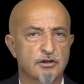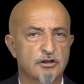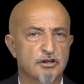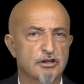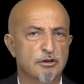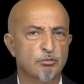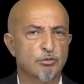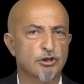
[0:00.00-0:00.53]

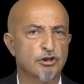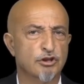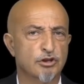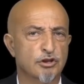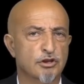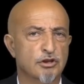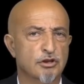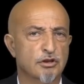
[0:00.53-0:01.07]
Beat them.
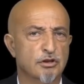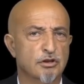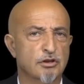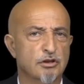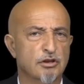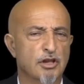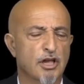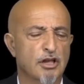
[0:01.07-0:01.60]

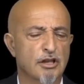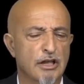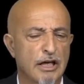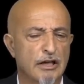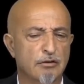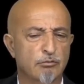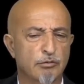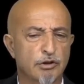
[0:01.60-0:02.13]
Repeating the
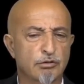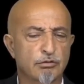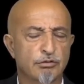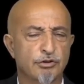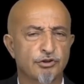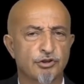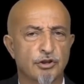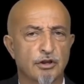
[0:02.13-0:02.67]
verse in
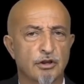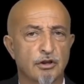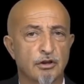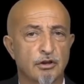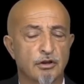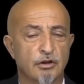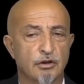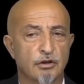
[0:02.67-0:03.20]

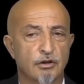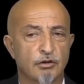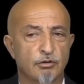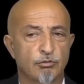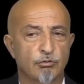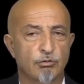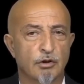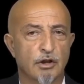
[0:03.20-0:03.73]
Arabic.
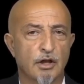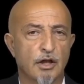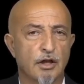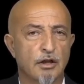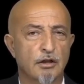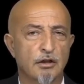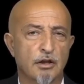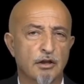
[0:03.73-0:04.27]
Beat her
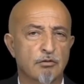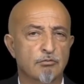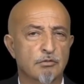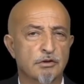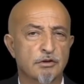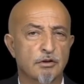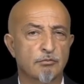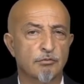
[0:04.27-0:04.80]

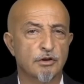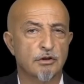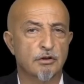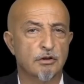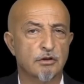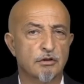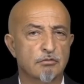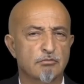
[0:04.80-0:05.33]
slap
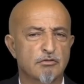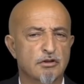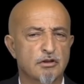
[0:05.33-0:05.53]
her.